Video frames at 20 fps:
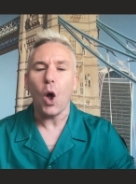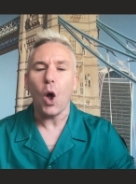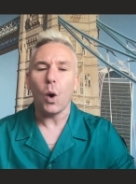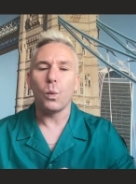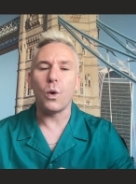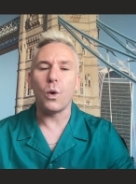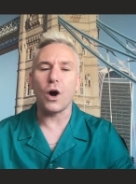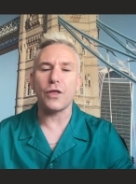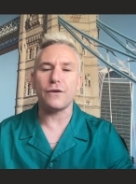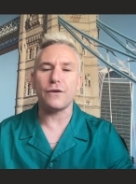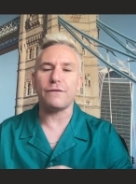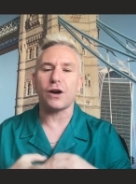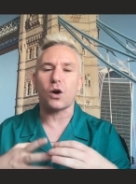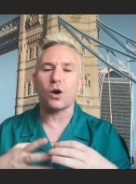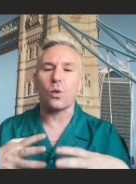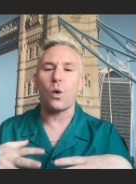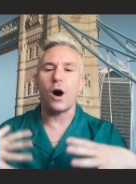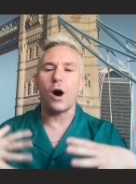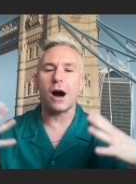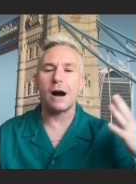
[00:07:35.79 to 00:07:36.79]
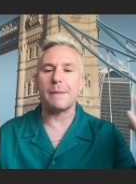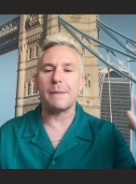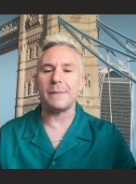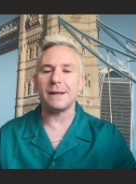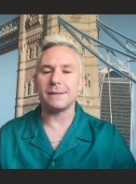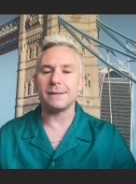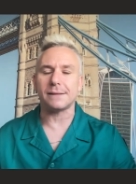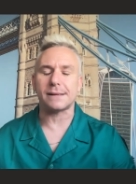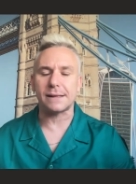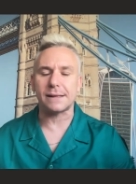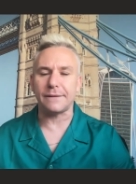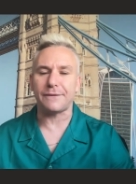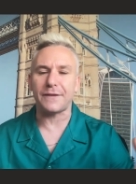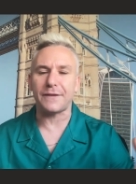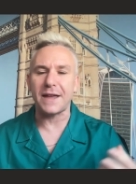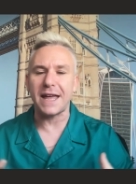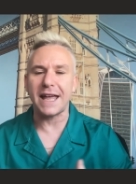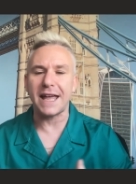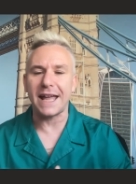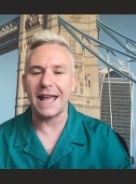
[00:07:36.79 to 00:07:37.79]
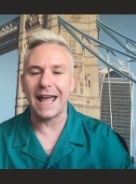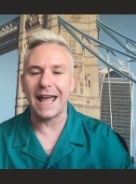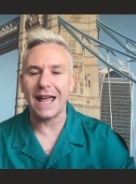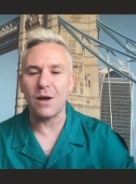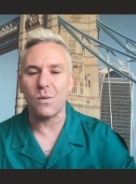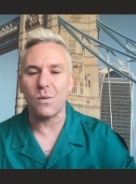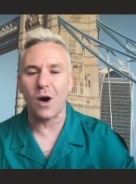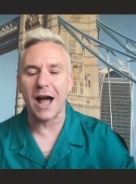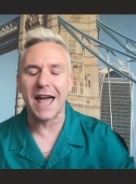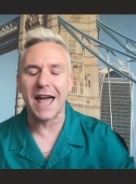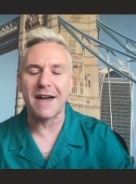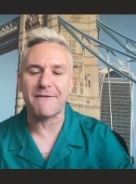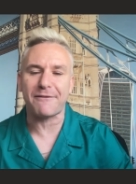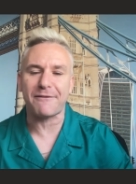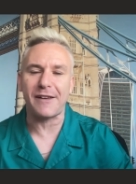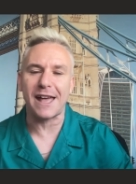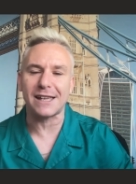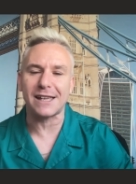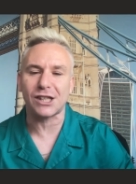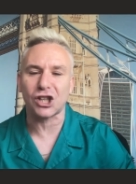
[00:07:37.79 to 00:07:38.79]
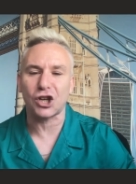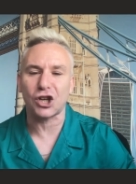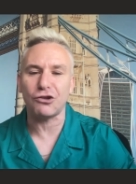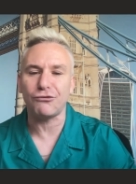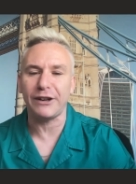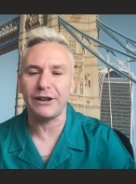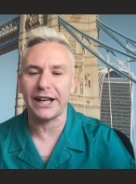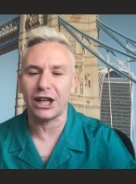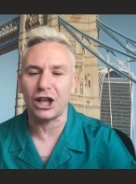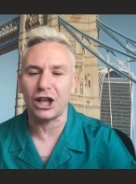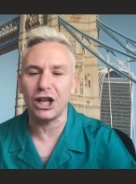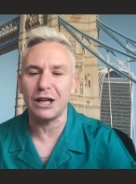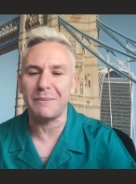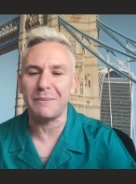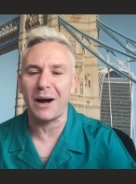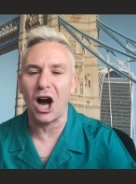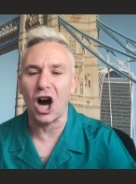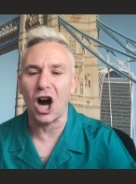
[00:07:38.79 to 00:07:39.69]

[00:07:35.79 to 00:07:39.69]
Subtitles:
what the requirements of the EYFS curriculum